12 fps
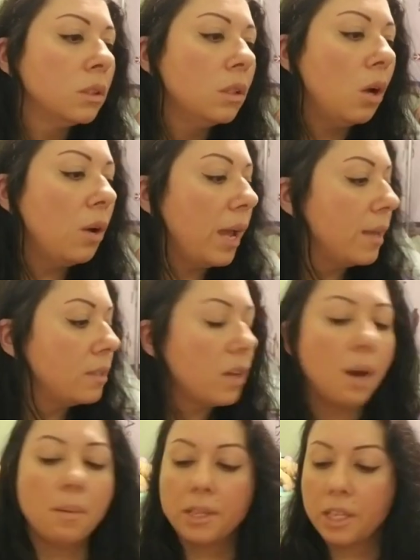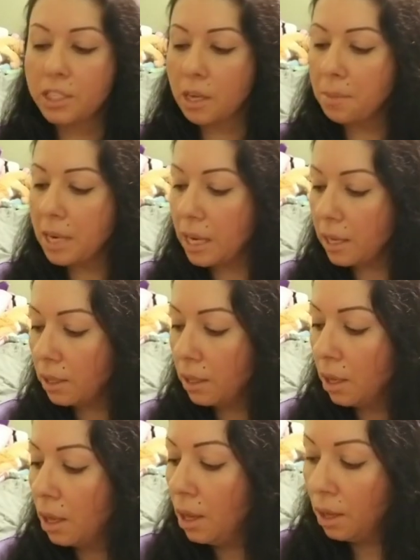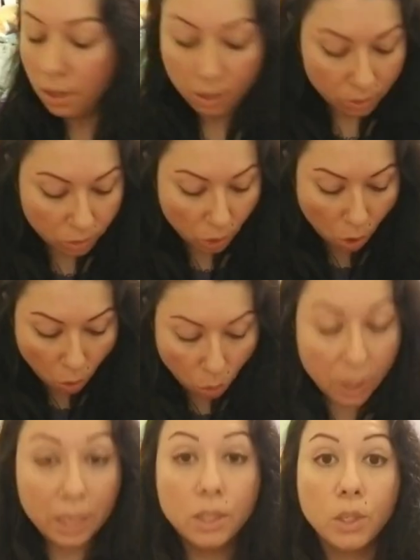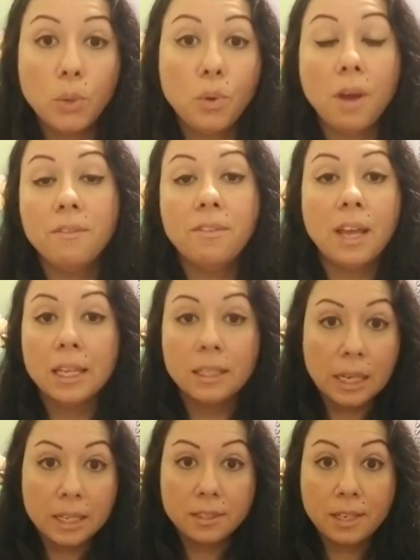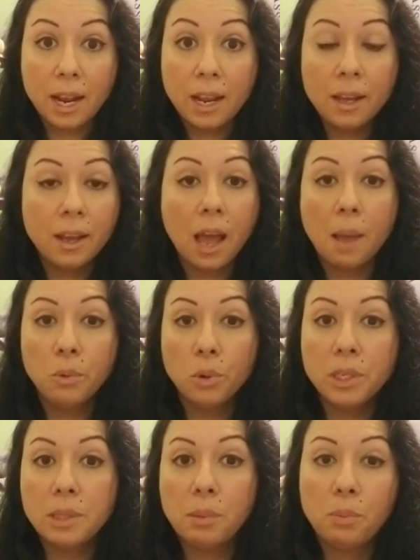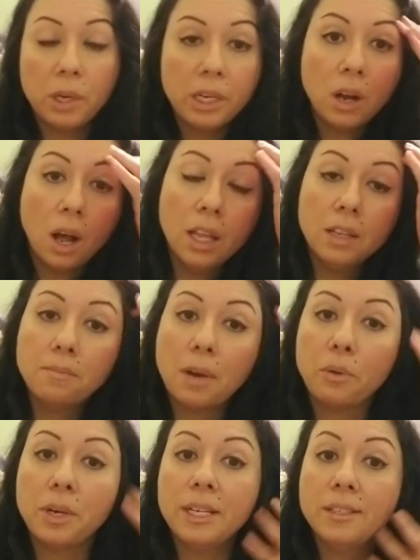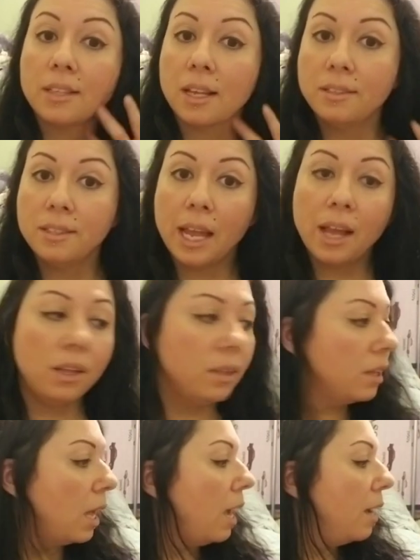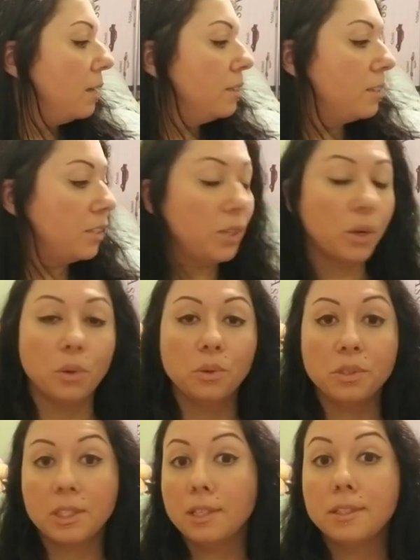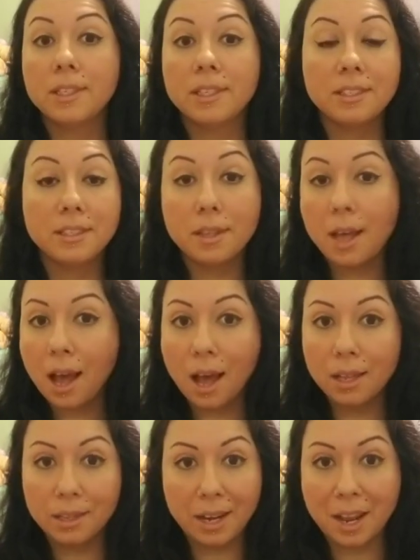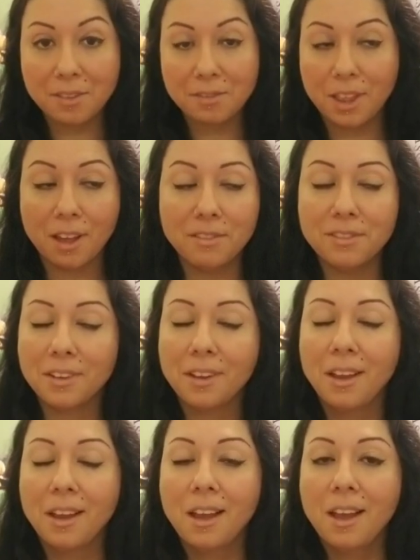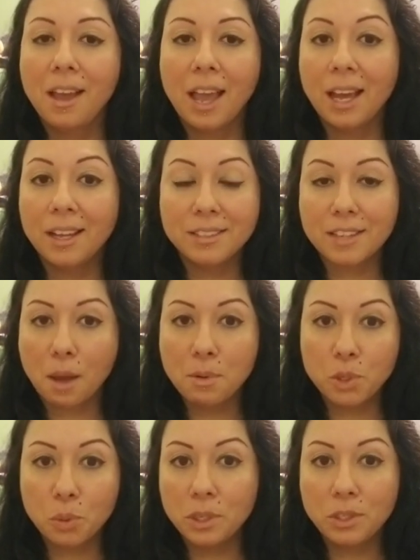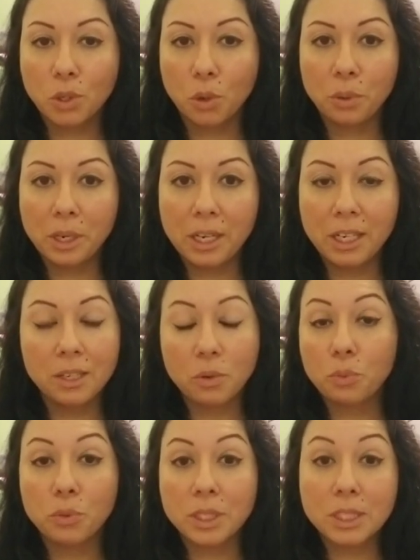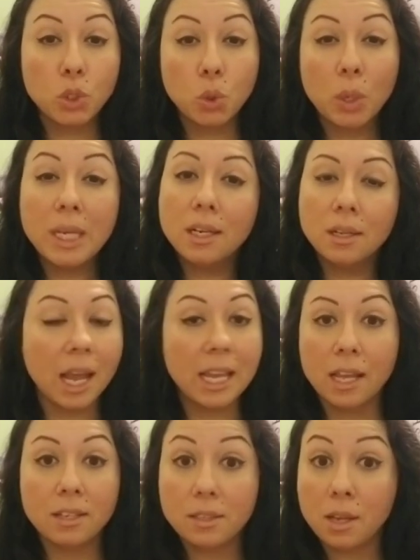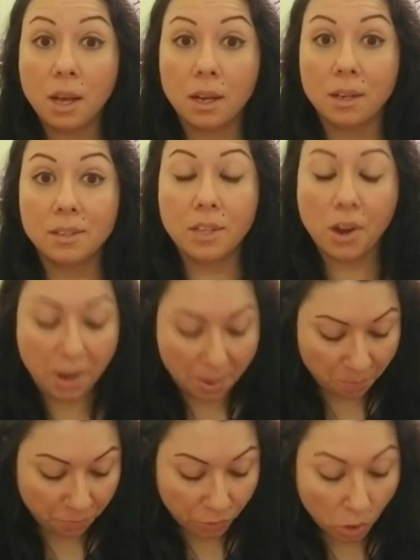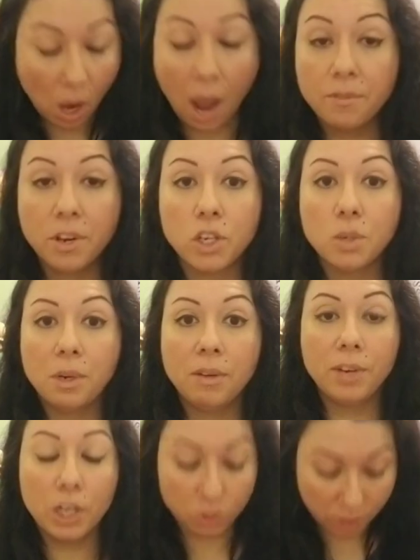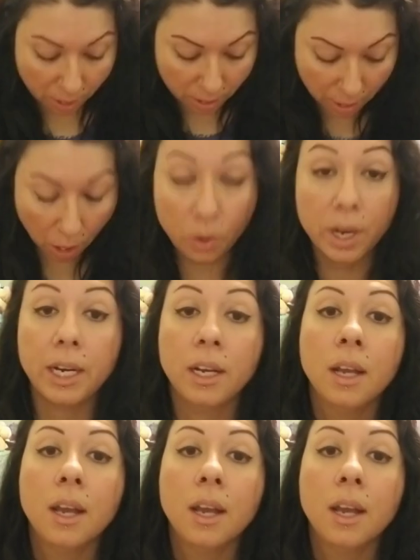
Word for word: Okay, sorry about that, Gemini. So in lieu of Valentine's Day, I'm going to be putting all of my readings on sale. And, you know, since it's the holiday of love and I'm a twin soul reading, twin, I can't talk. Sorry. I've done too many videos, I think, already.